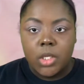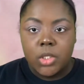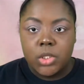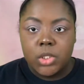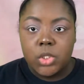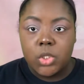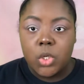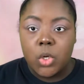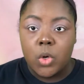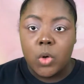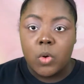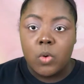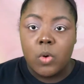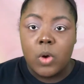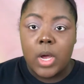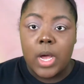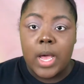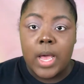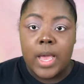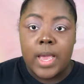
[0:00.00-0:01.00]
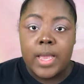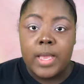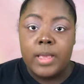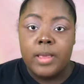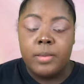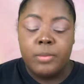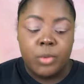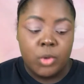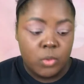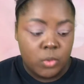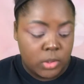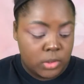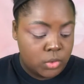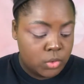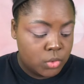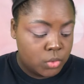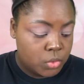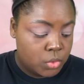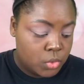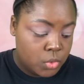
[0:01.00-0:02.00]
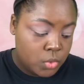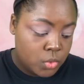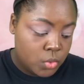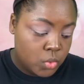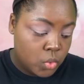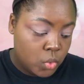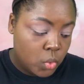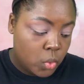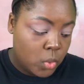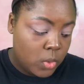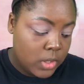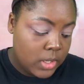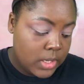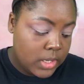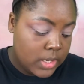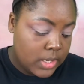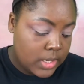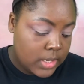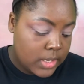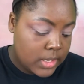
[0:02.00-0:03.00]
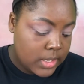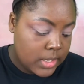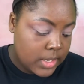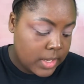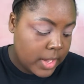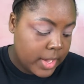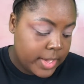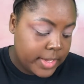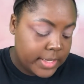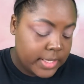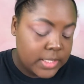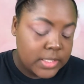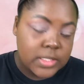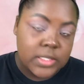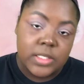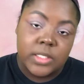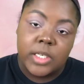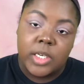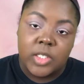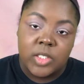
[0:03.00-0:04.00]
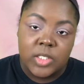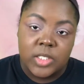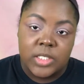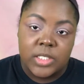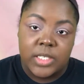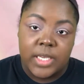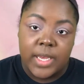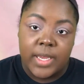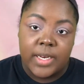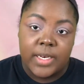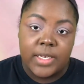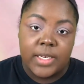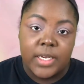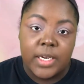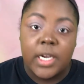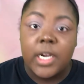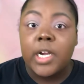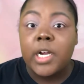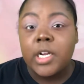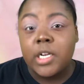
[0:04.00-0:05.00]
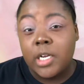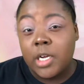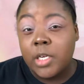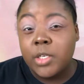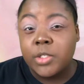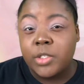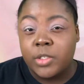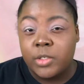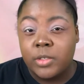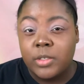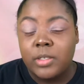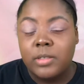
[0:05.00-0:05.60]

So I am going to do a sunset I'm